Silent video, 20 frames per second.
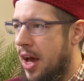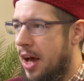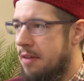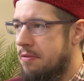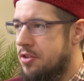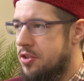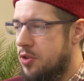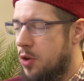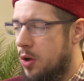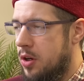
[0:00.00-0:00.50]

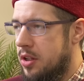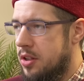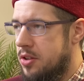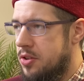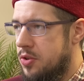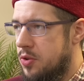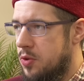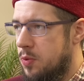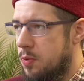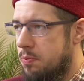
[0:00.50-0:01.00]
have started
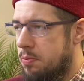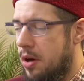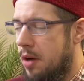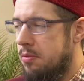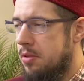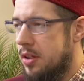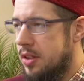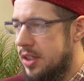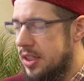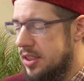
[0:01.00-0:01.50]
to
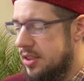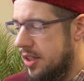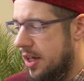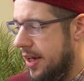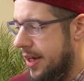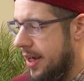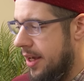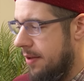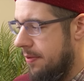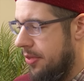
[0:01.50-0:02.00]
publicly
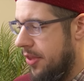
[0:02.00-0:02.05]
say